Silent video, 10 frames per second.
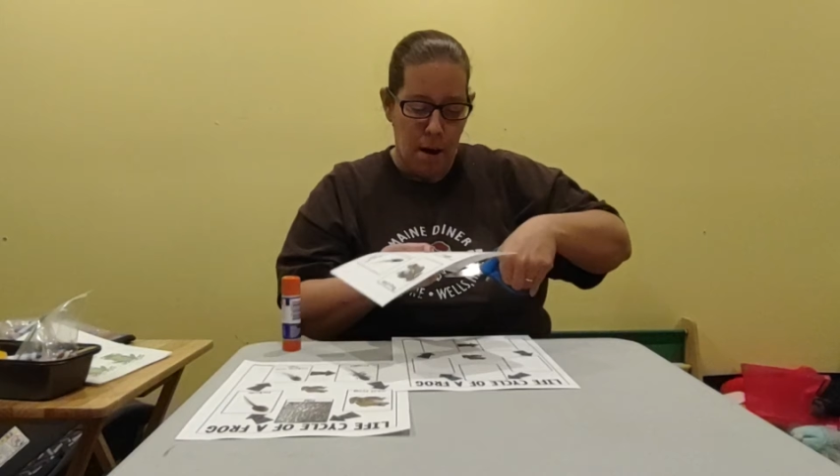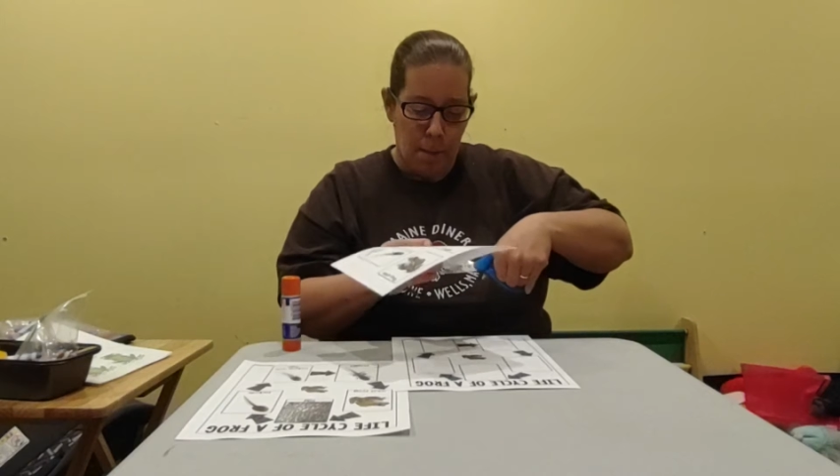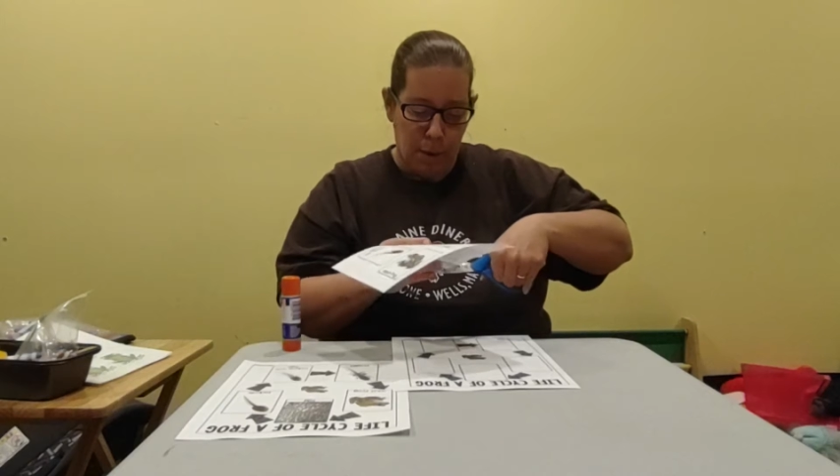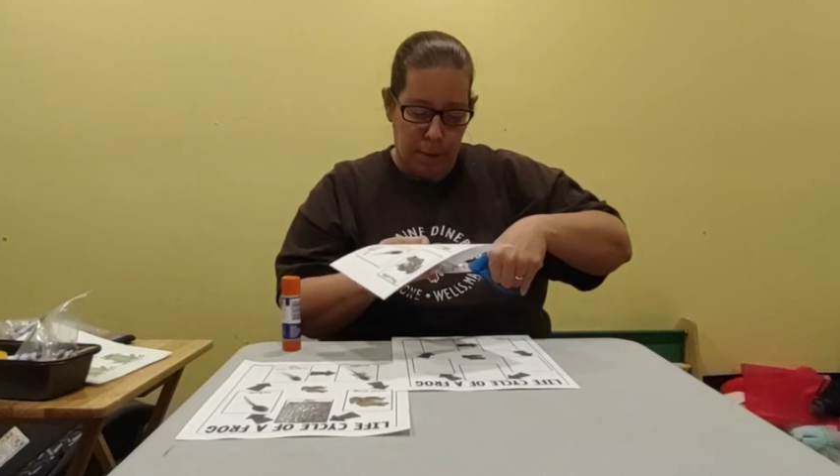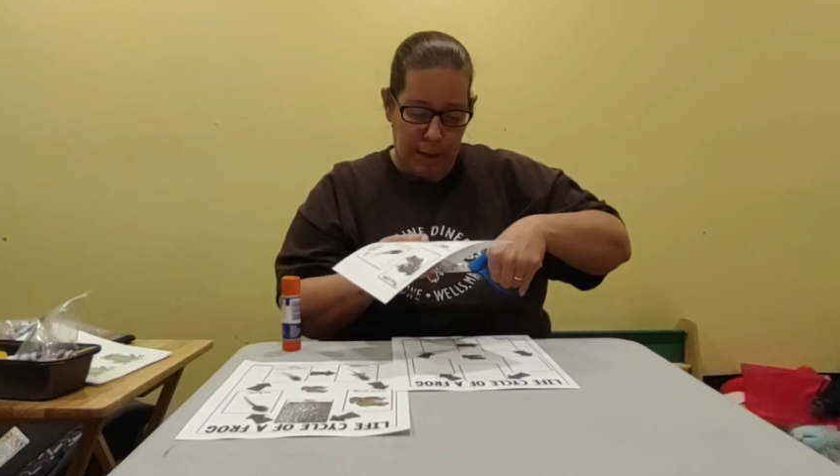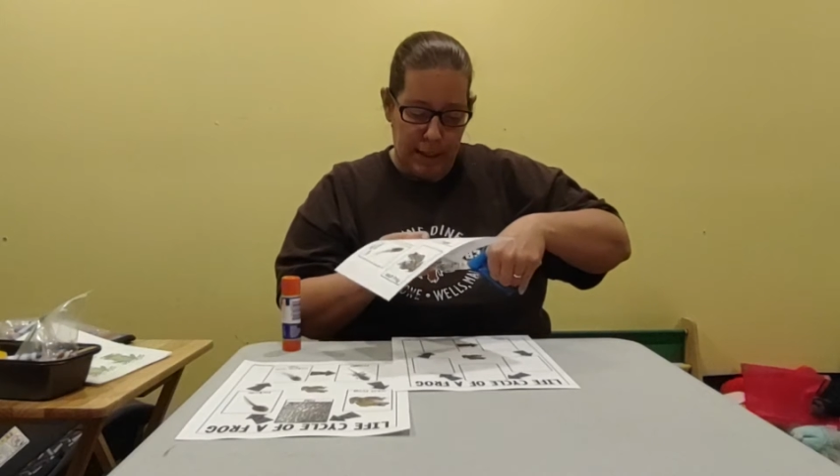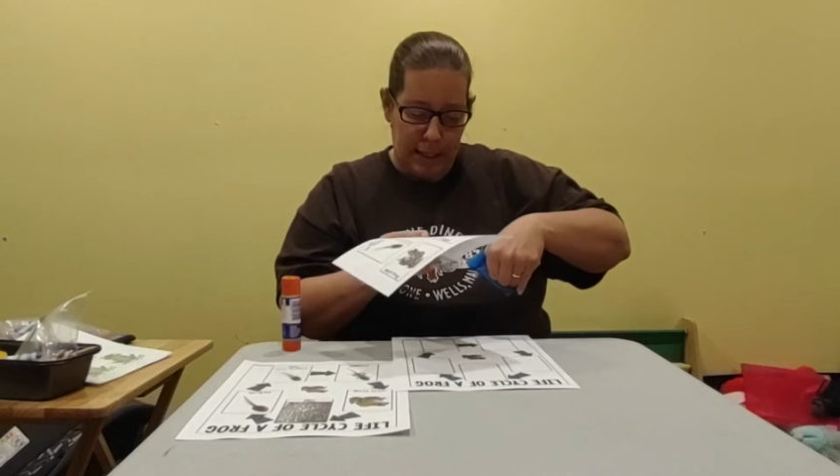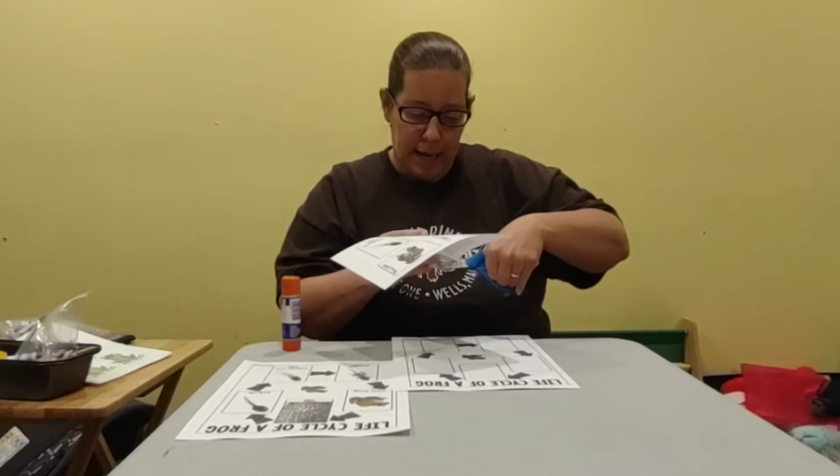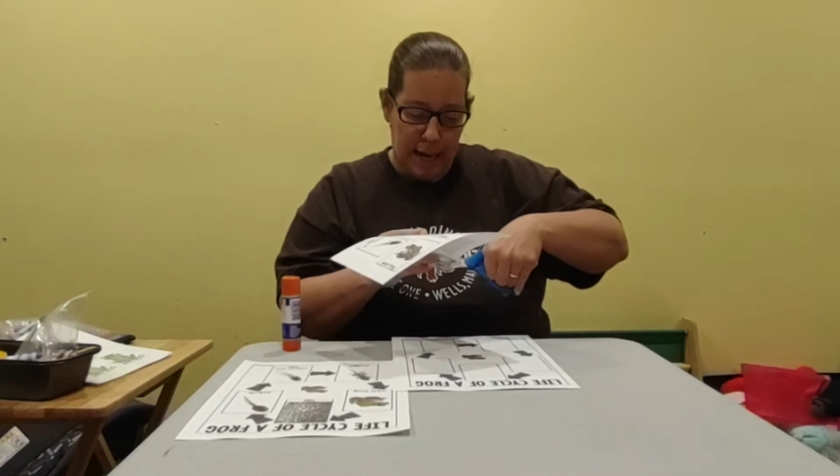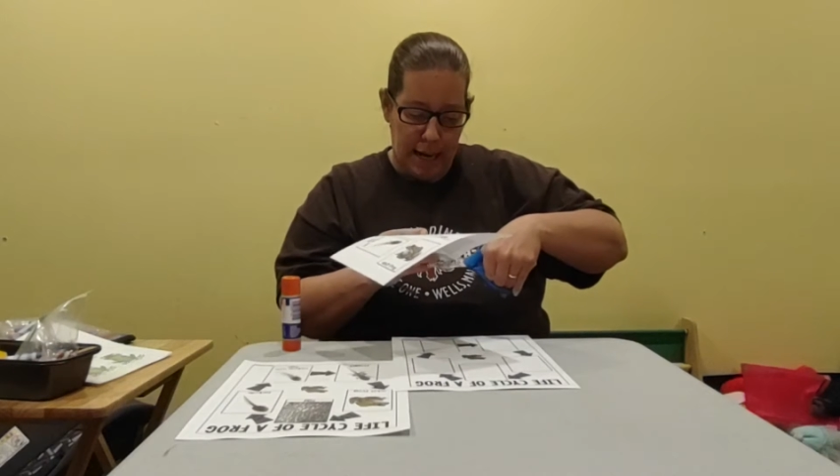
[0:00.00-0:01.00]
we're going to
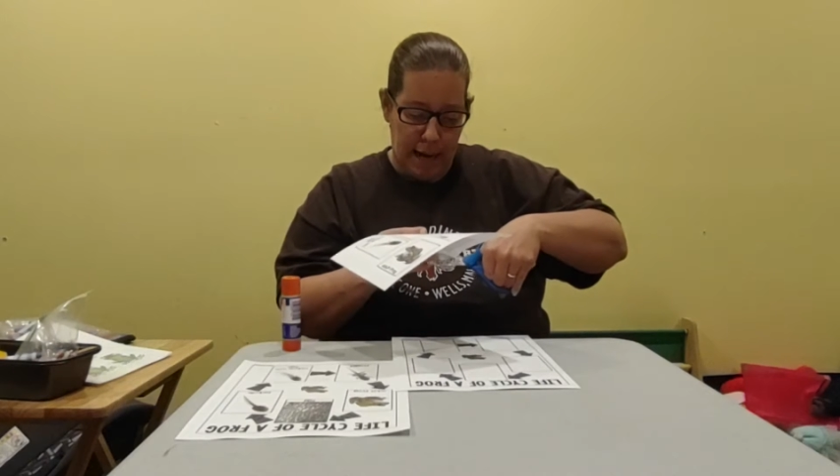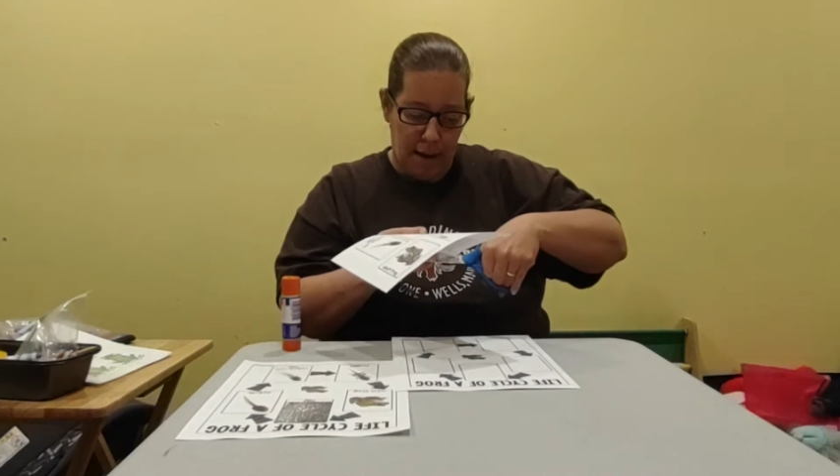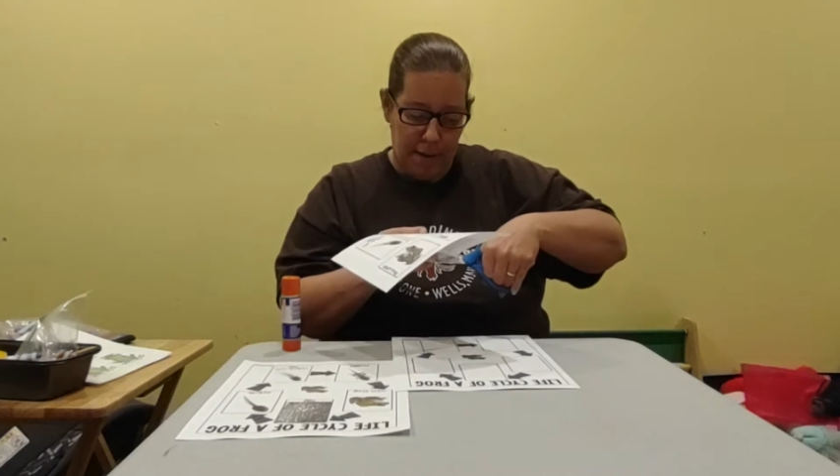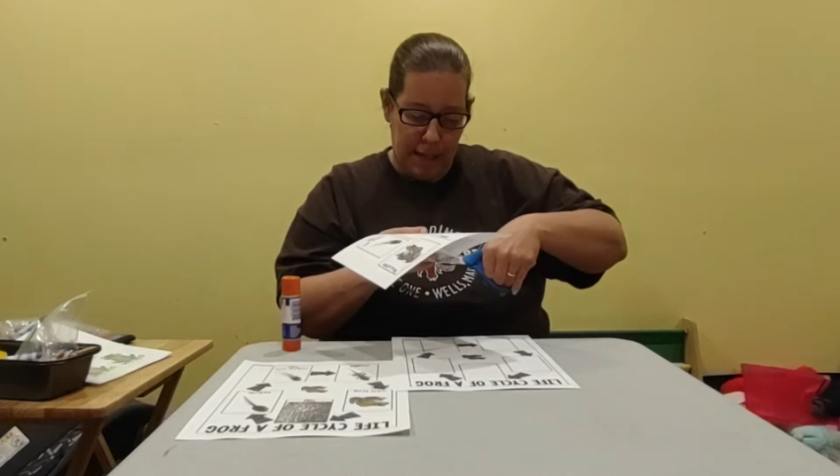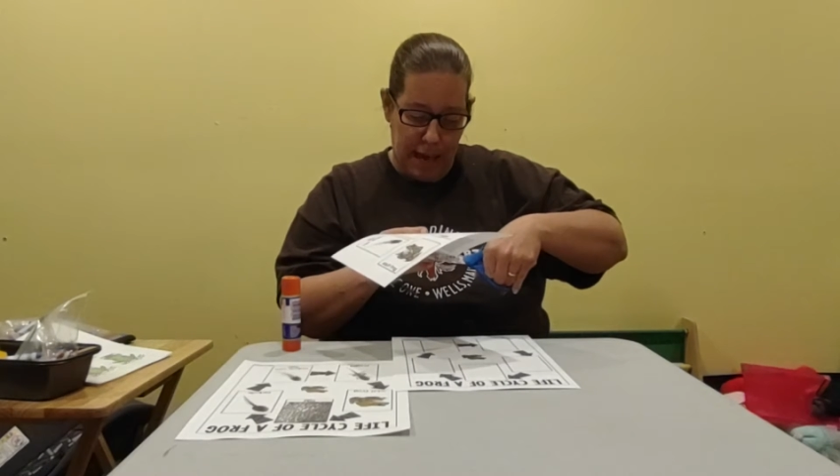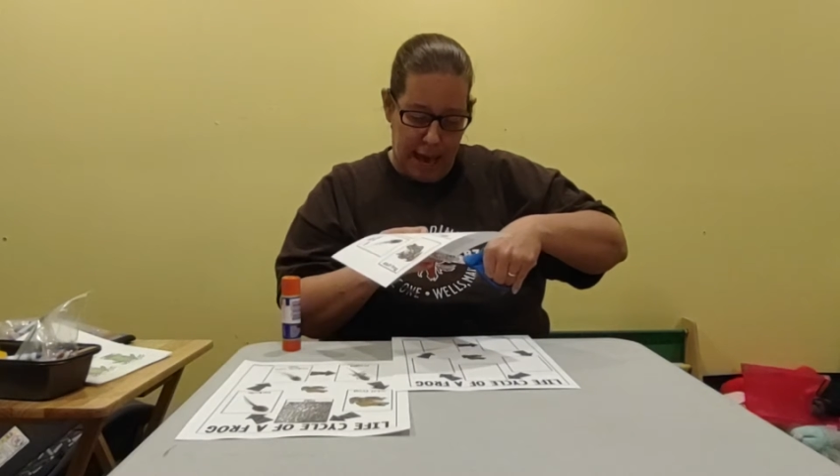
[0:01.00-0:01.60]
cut out the